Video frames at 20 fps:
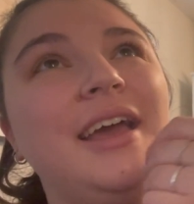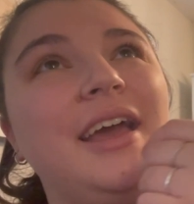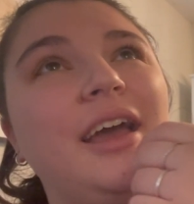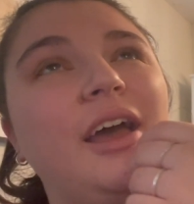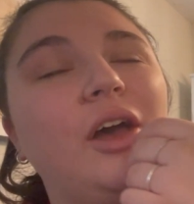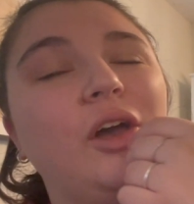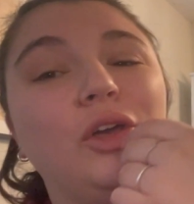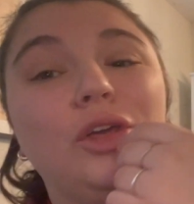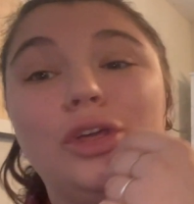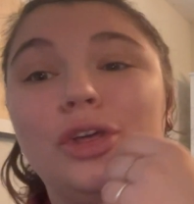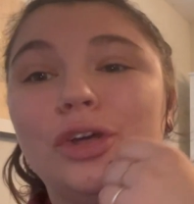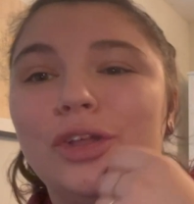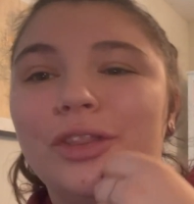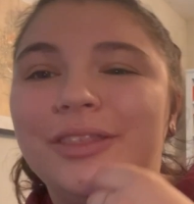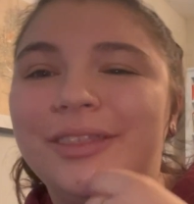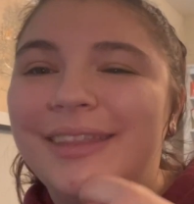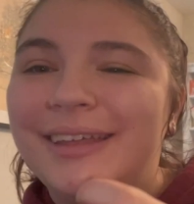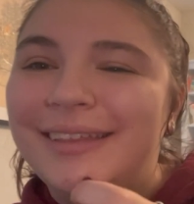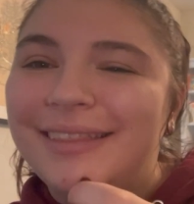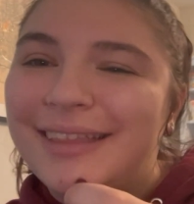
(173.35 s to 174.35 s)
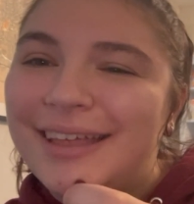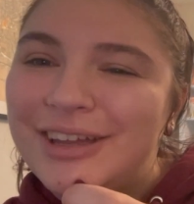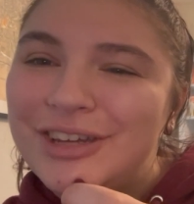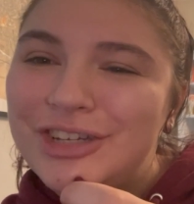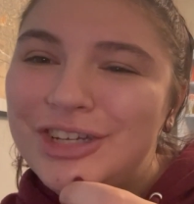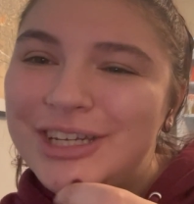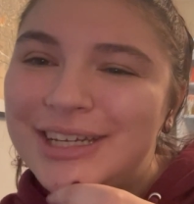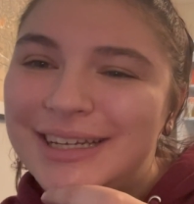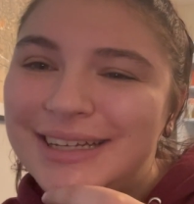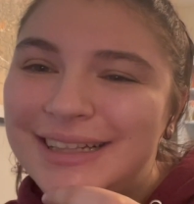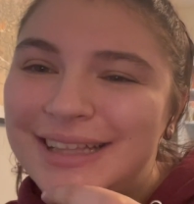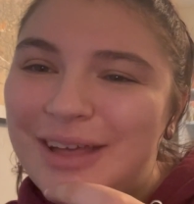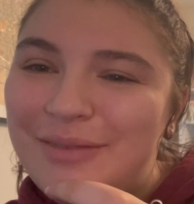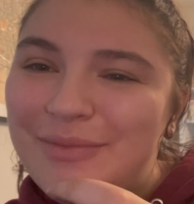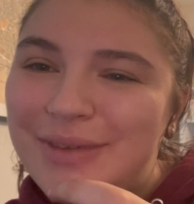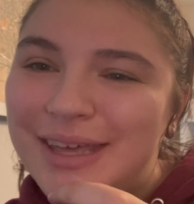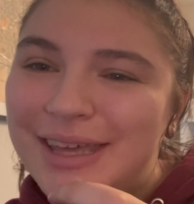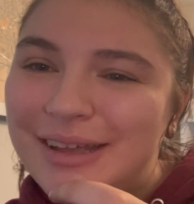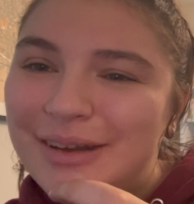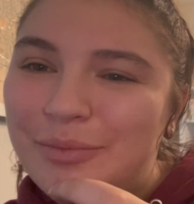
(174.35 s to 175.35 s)
a good thing that she didn't let me
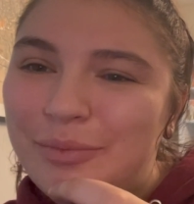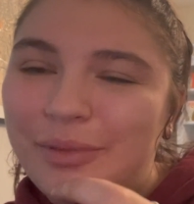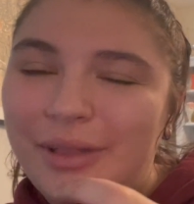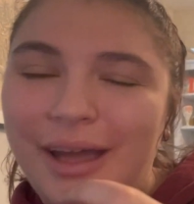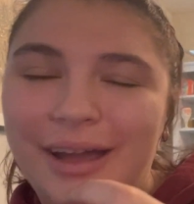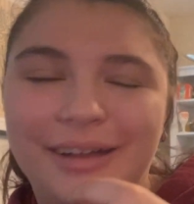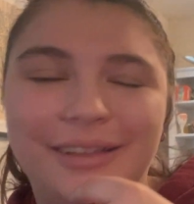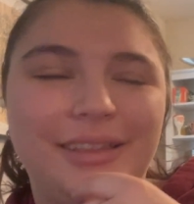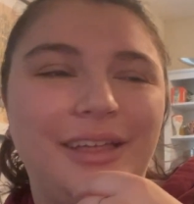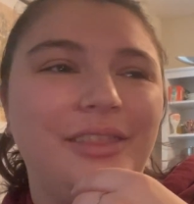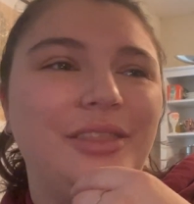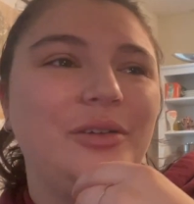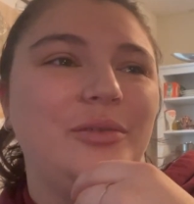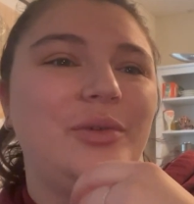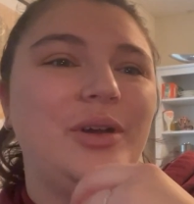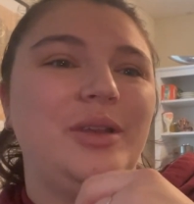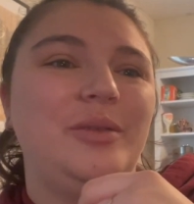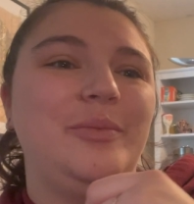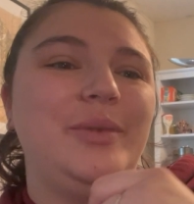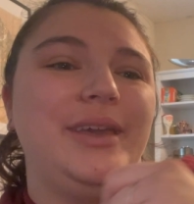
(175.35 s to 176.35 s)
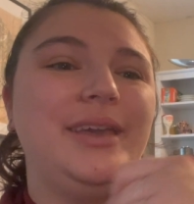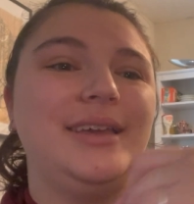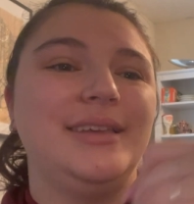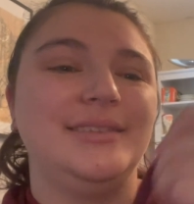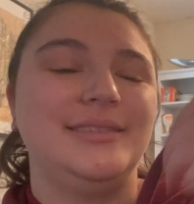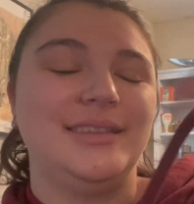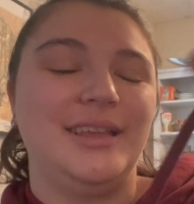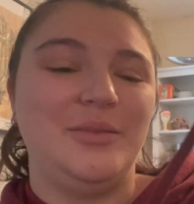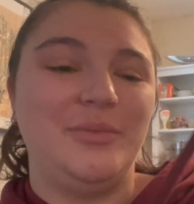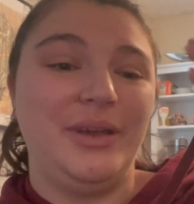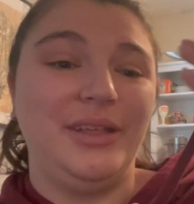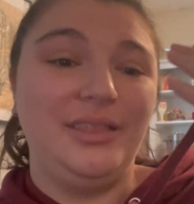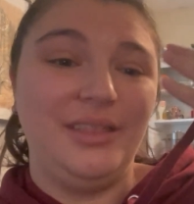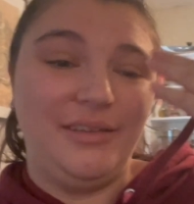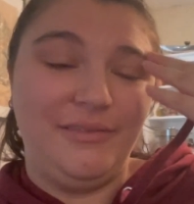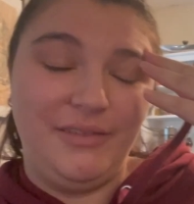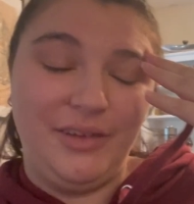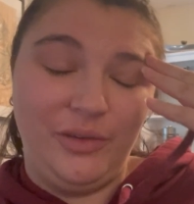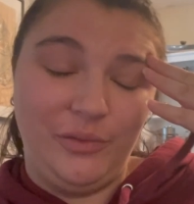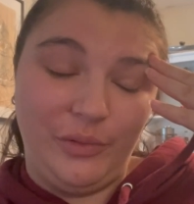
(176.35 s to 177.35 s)
get a black leather one, because then my
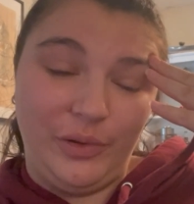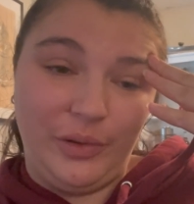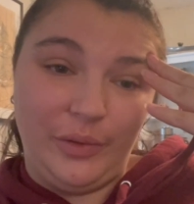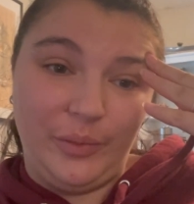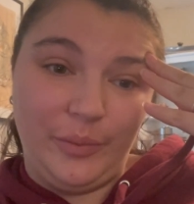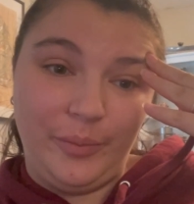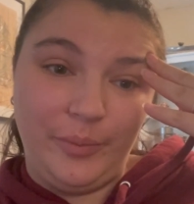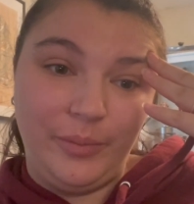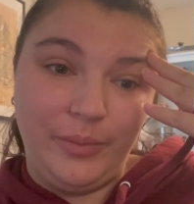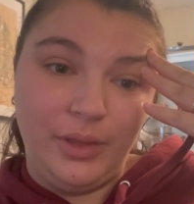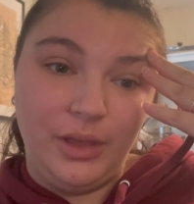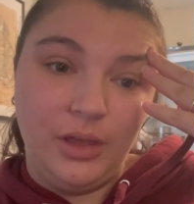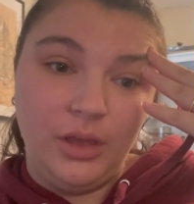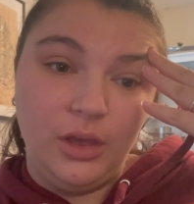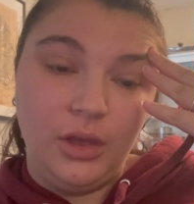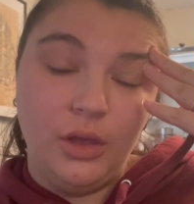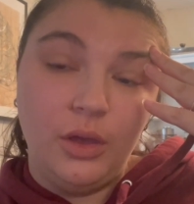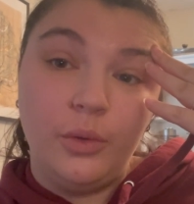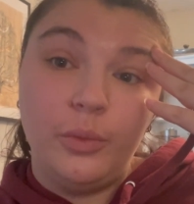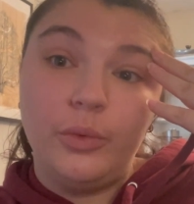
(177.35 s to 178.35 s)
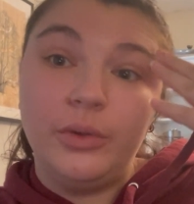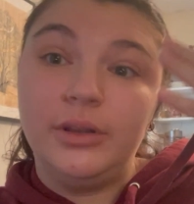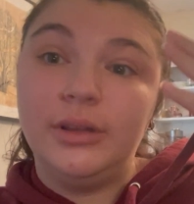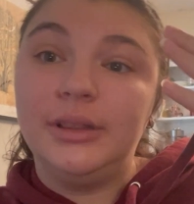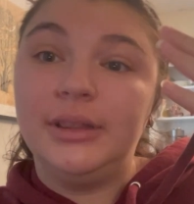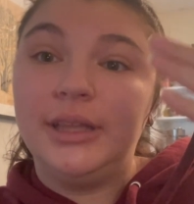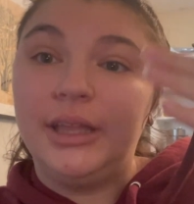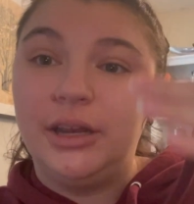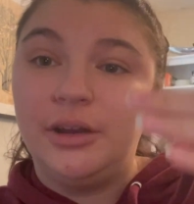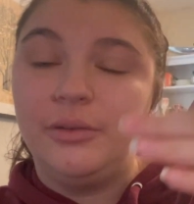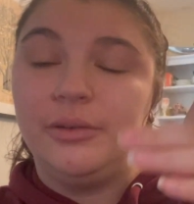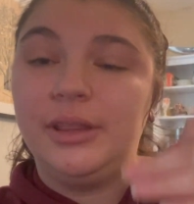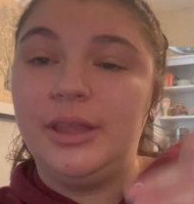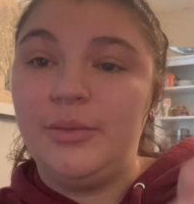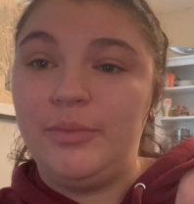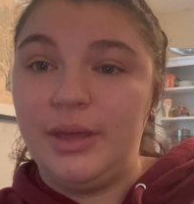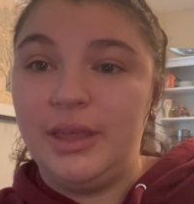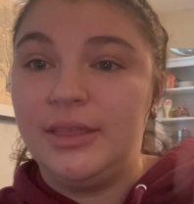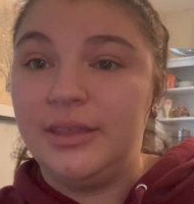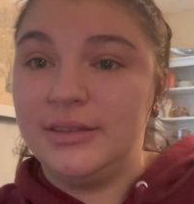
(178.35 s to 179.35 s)
living room would literally
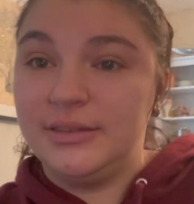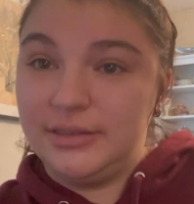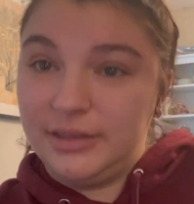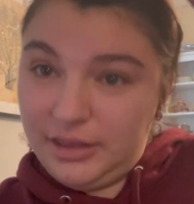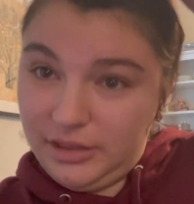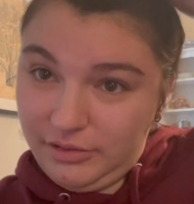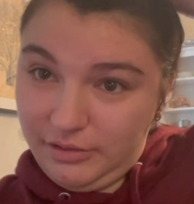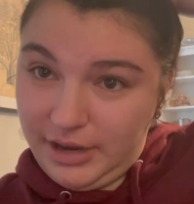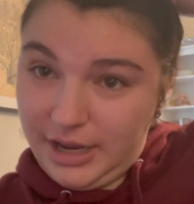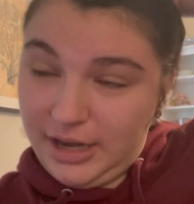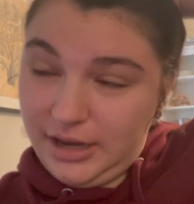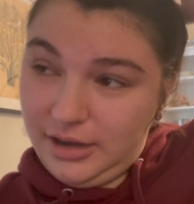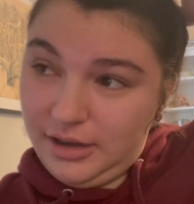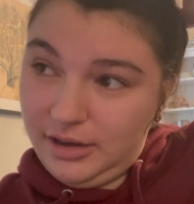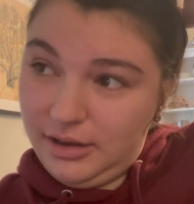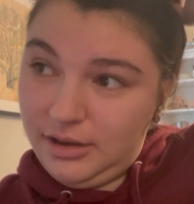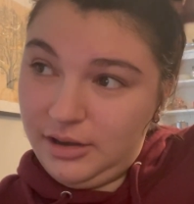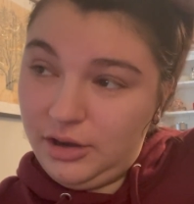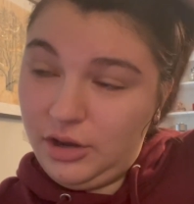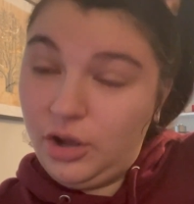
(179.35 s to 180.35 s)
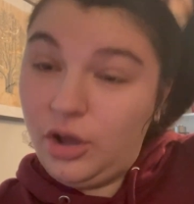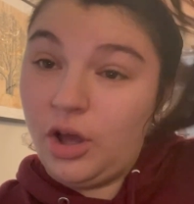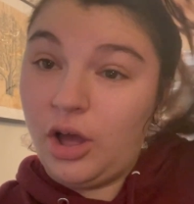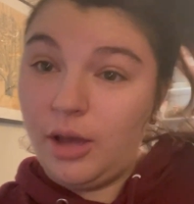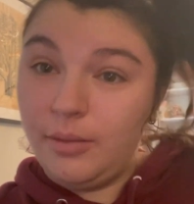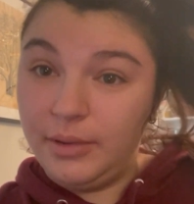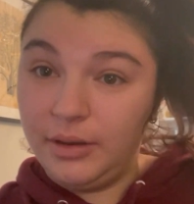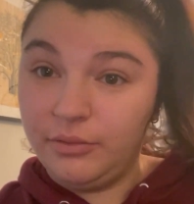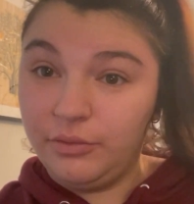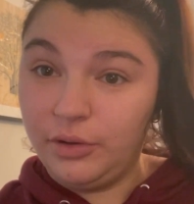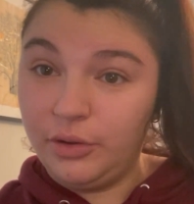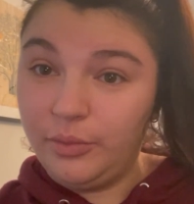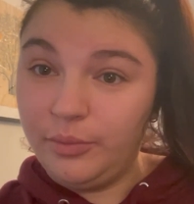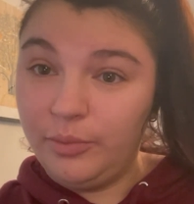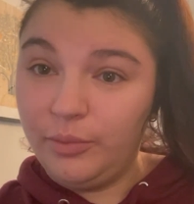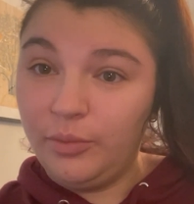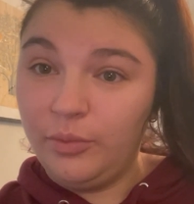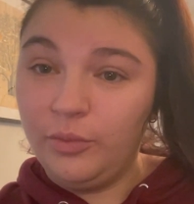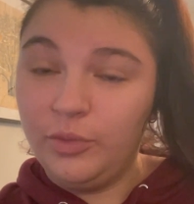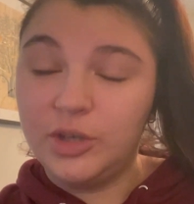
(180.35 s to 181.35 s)
be the Slytherin common room,
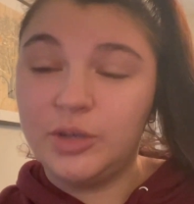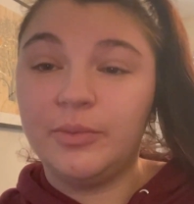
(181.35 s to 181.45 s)
which my